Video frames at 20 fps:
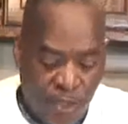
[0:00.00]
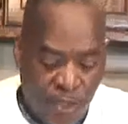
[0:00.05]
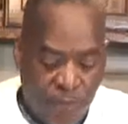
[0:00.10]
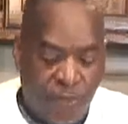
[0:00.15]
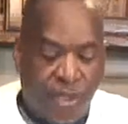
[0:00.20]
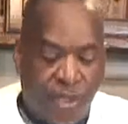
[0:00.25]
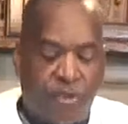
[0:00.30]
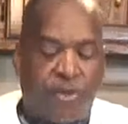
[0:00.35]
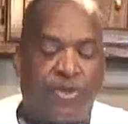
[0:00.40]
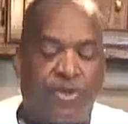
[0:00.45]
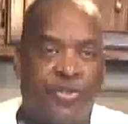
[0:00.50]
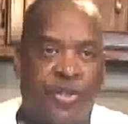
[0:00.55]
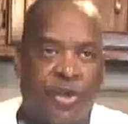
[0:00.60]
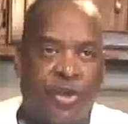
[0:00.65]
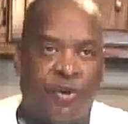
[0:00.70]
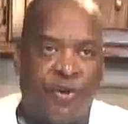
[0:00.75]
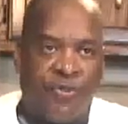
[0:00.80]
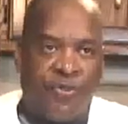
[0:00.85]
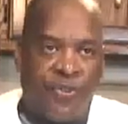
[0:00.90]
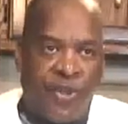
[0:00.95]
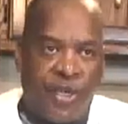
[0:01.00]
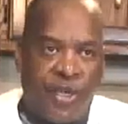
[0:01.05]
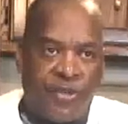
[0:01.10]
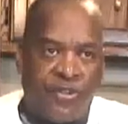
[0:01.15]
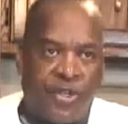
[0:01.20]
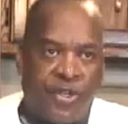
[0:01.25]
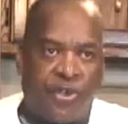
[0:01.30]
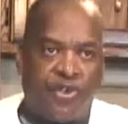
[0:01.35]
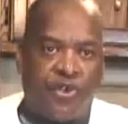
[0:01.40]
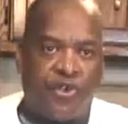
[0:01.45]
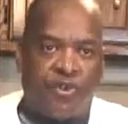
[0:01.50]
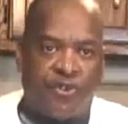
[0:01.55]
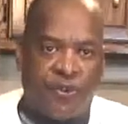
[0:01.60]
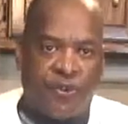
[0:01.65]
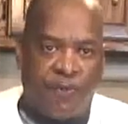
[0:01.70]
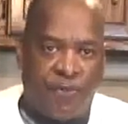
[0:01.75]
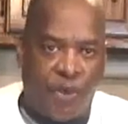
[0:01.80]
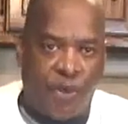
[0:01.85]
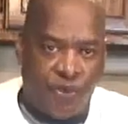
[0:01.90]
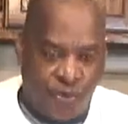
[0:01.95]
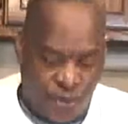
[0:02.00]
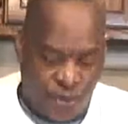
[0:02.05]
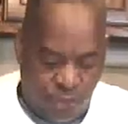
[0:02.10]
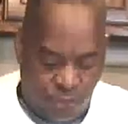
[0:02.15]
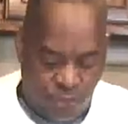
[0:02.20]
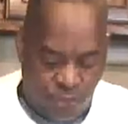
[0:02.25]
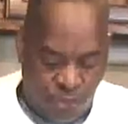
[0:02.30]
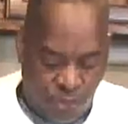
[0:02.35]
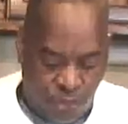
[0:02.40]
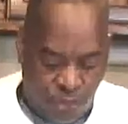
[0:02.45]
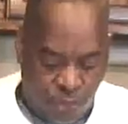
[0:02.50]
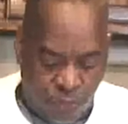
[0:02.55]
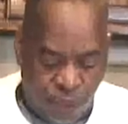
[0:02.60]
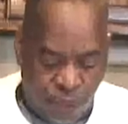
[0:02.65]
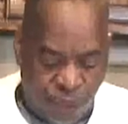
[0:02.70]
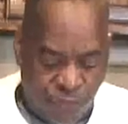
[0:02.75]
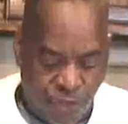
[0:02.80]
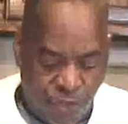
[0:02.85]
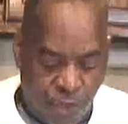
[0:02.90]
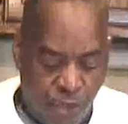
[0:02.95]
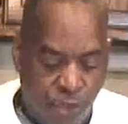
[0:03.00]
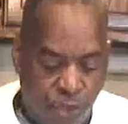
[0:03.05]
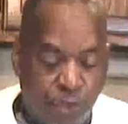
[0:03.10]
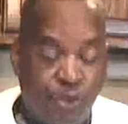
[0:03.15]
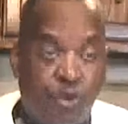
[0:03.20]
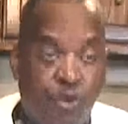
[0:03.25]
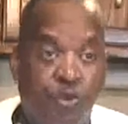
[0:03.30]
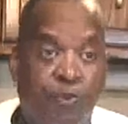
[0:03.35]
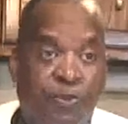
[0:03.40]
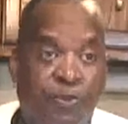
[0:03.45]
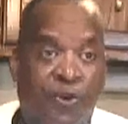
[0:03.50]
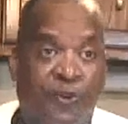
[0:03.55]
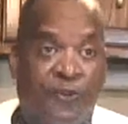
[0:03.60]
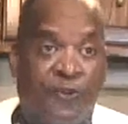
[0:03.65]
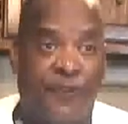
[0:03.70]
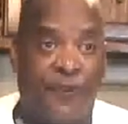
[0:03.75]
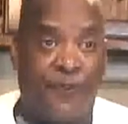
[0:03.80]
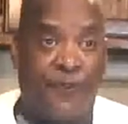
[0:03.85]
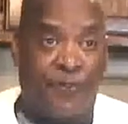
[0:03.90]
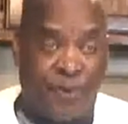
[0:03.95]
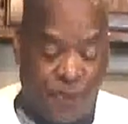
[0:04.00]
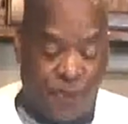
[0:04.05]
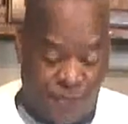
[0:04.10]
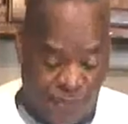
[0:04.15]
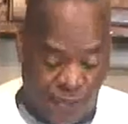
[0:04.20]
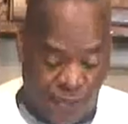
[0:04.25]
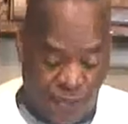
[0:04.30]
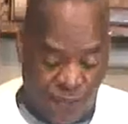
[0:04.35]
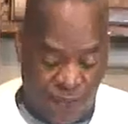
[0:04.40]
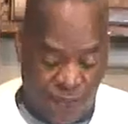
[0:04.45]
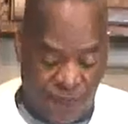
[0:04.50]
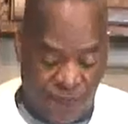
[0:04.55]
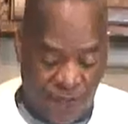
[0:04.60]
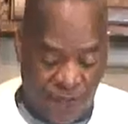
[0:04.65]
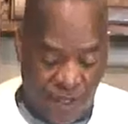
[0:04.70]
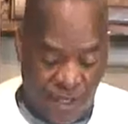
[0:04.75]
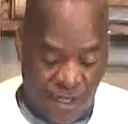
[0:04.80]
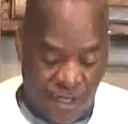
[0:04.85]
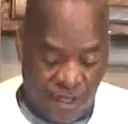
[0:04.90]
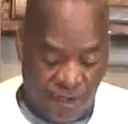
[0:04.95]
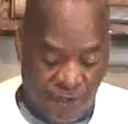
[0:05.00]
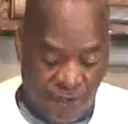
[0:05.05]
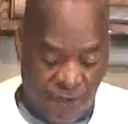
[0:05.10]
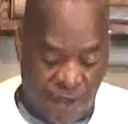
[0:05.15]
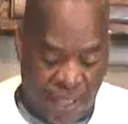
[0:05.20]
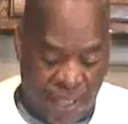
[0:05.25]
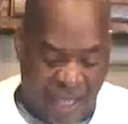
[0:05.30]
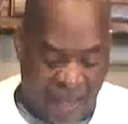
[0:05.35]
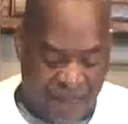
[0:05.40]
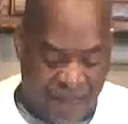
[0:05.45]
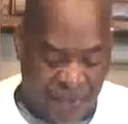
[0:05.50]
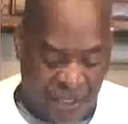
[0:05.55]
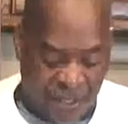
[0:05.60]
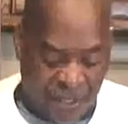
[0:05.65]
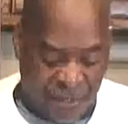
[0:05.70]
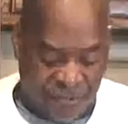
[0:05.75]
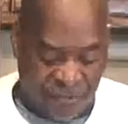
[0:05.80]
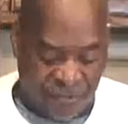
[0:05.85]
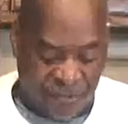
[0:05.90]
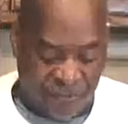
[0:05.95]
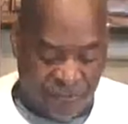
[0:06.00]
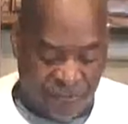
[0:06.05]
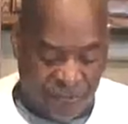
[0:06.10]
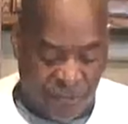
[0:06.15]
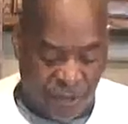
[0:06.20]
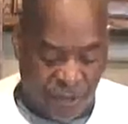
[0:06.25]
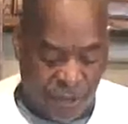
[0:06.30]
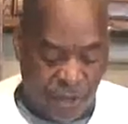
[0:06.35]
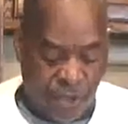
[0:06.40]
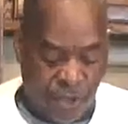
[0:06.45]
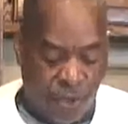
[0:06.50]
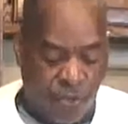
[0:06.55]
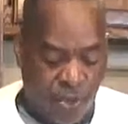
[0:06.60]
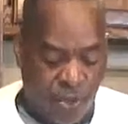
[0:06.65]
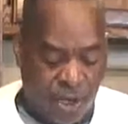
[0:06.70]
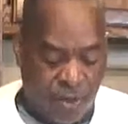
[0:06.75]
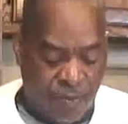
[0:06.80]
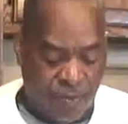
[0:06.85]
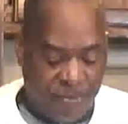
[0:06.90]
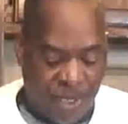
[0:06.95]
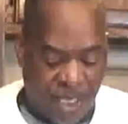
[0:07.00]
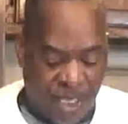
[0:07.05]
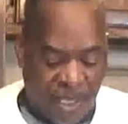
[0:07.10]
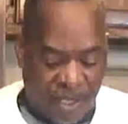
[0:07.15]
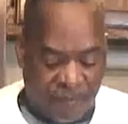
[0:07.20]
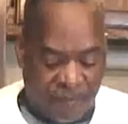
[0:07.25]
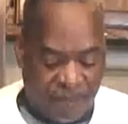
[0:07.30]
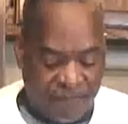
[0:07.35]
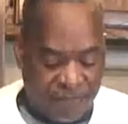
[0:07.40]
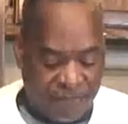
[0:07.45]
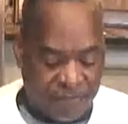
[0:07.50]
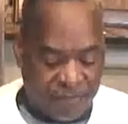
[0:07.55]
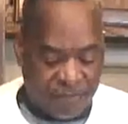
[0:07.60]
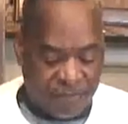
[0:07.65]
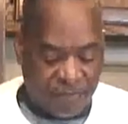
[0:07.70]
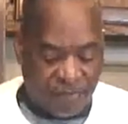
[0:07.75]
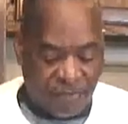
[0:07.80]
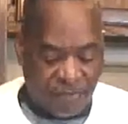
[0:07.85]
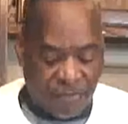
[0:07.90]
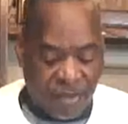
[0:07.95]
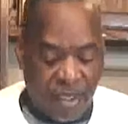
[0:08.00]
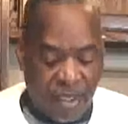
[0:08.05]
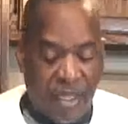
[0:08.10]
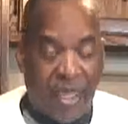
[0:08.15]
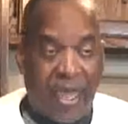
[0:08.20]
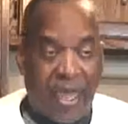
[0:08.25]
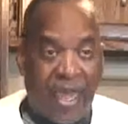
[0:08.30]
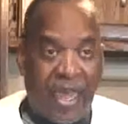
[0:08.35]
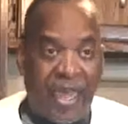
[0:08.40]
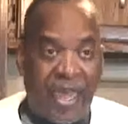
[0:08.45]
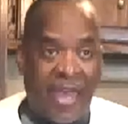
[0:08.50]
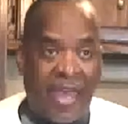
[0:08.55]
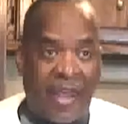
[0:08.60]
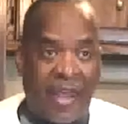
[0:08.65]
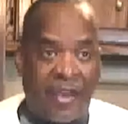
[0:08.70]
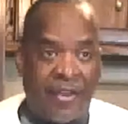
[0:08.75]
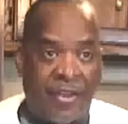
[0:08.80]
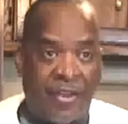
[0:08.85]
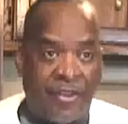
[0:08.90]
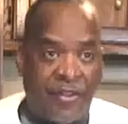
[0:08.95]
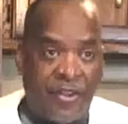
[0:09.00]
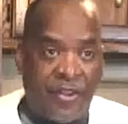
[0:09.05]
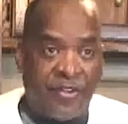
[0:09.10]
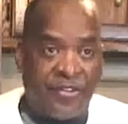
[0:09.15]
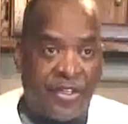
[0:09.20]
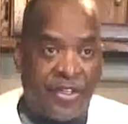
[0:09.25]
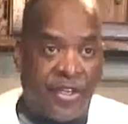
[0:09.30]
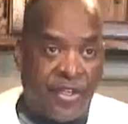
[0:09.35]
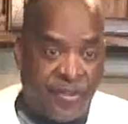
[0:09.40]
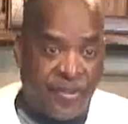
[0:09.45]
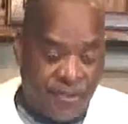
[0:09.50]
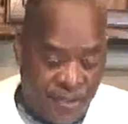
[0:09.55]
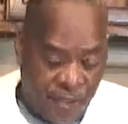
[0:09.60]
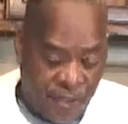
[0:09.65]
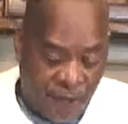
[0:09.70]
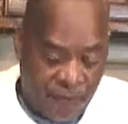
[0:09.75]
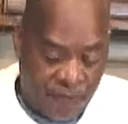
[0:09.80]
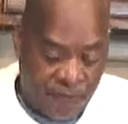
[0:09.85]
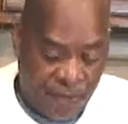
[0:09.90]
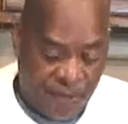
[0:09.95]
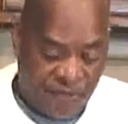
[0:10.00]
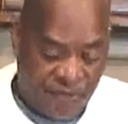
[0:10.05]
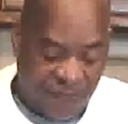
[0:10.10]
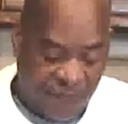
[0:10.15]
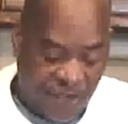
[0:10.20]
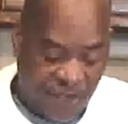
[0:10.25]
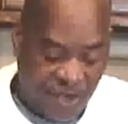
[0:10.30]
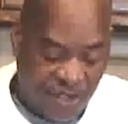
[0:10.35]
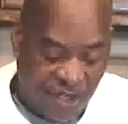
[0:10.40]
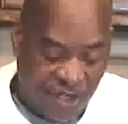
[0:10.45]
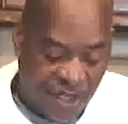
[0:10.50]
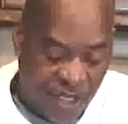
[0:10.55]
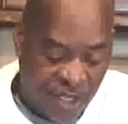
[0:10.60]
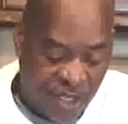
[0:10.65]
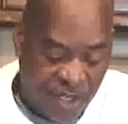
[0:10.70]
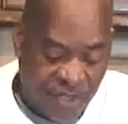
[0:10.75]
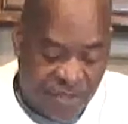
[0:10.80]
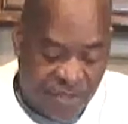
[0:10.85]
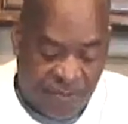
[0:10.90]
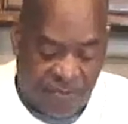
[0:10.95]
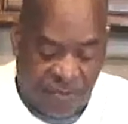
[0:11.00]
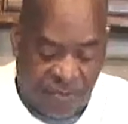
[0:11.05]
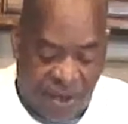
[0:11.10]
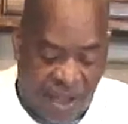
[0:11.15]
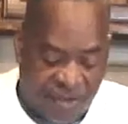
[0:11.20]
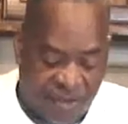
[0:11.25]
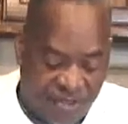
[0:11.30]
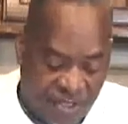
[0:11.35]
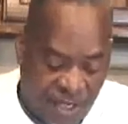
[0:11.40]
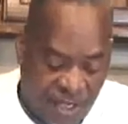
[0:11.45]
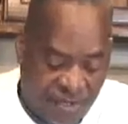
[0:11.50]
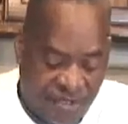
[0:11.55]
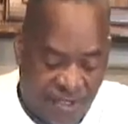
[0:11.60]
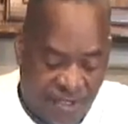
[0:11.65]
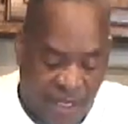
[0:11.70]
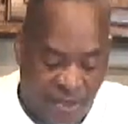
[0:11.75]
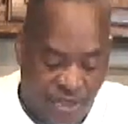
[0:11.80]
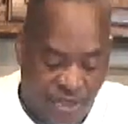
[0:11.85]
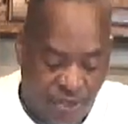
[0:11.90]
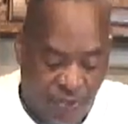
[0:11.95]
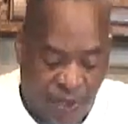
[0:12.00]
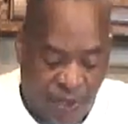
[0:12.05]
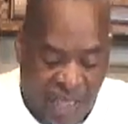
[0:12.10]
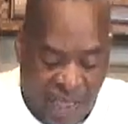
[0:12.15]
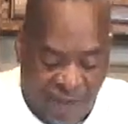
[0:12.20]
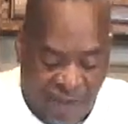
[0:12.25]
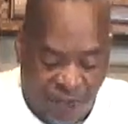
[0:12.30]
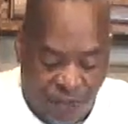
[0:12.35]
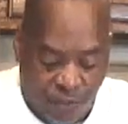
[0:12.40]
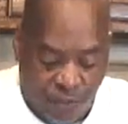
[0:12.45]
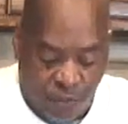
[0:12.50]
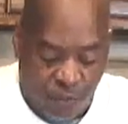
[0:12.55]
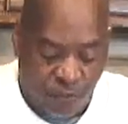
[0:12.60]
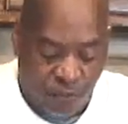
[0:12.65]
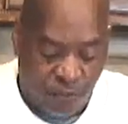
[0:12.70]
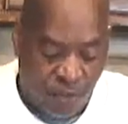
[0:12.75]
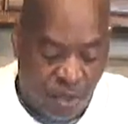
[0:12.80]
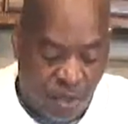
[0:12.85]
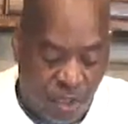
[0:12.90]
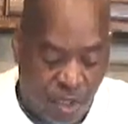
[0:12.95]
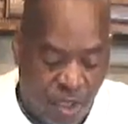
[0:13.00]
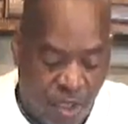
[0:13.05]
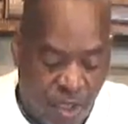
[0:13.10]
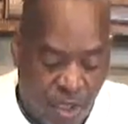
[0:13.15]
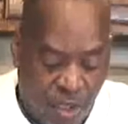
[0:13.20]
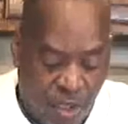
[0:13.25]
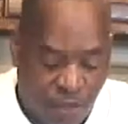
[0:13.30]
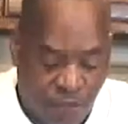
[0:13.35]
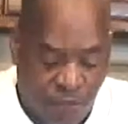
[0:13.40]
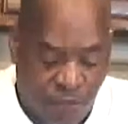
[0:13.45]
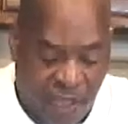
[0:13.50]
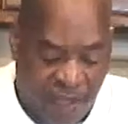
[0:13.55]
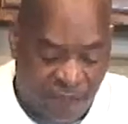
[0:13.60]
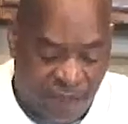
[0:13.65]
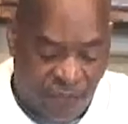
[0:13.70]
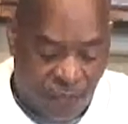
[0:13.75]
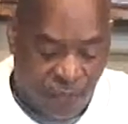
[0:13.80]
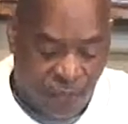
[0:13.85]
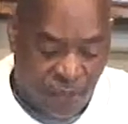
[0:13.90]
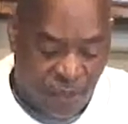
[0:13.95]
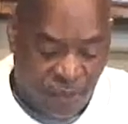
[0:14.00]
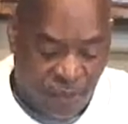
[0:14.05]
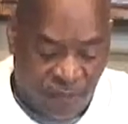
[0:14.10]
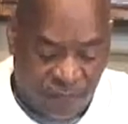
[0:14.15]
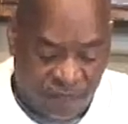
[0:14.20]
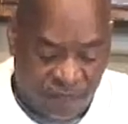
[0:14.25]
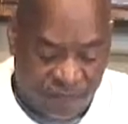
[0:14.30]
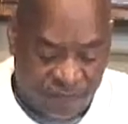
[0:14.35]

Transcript: Because there are things that you're supposed to do to pre preserve your happiness, your well-being. And this is self-preservation is a process that you have to, you have to learn.